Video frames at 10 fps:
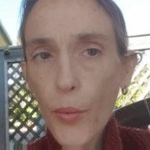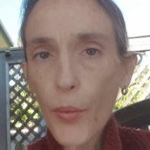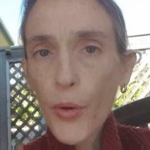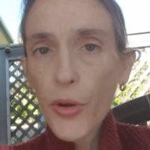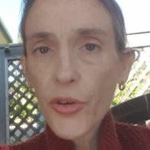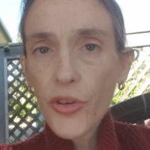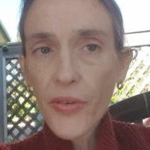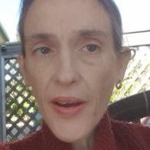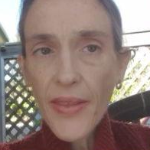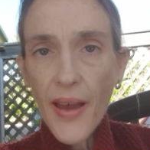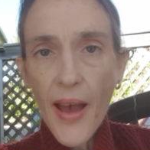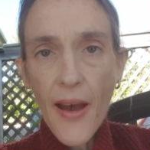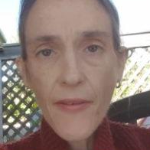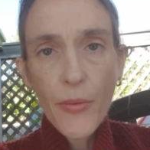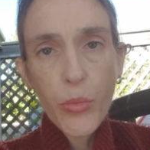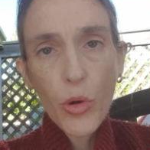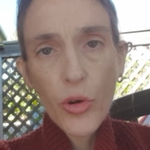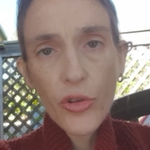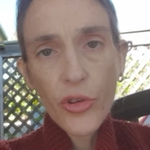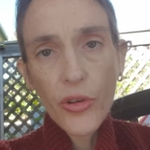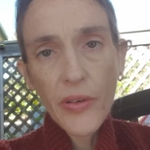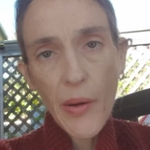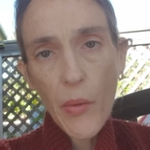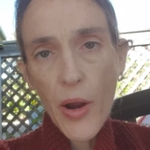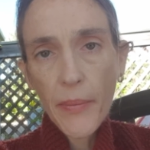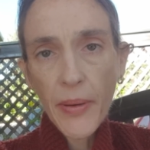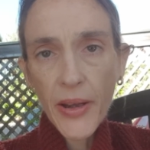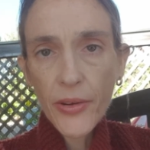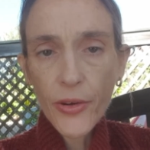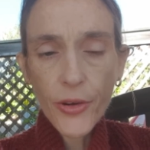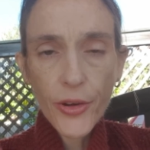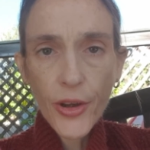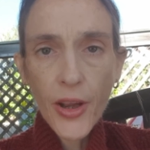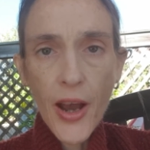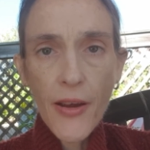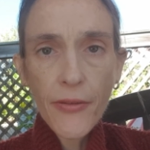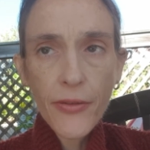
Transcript: Would you rather have a pause or a rewind button on your life?